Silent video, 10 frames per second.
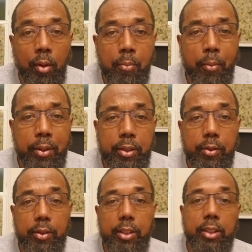bring to
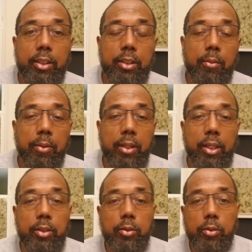your attention some of the
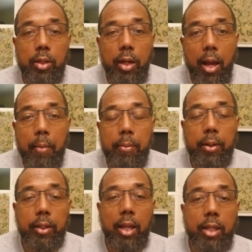issues that are
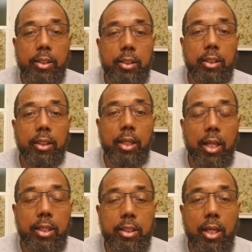happening, not just in the
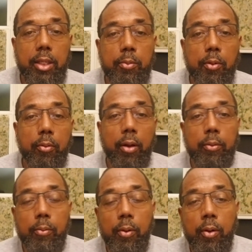United States, but
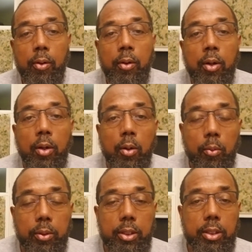around the world
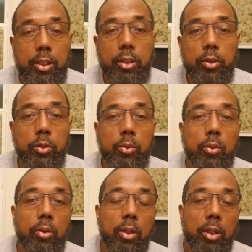with this issue.
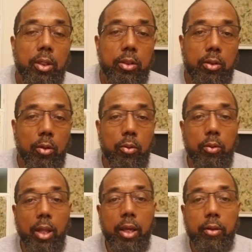So
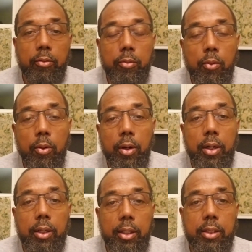thank you for
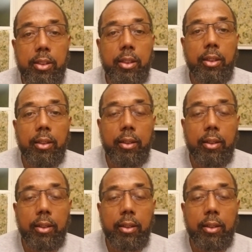listening.